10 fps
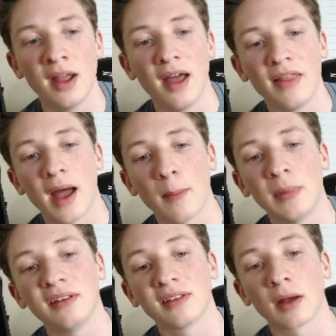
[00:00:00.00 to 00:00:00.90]
that
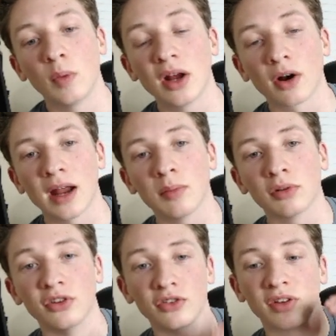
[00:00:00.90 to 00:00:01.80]
means that we are able
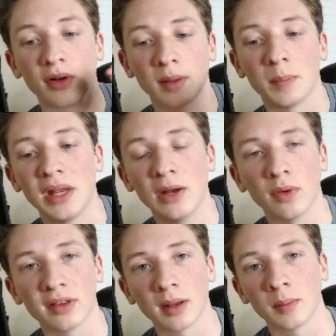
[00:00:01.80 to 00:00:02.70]
to still compete
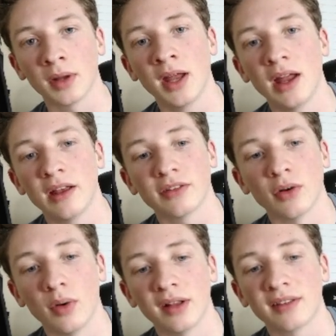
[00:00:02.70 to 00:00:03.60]
with them.
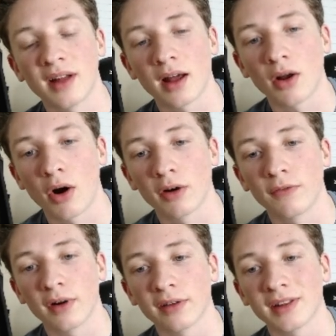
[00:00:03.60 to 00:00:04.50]
So it's not hard
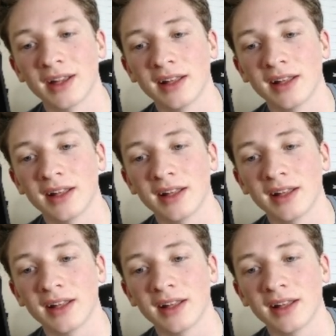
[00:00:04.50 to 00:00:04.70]
for us to get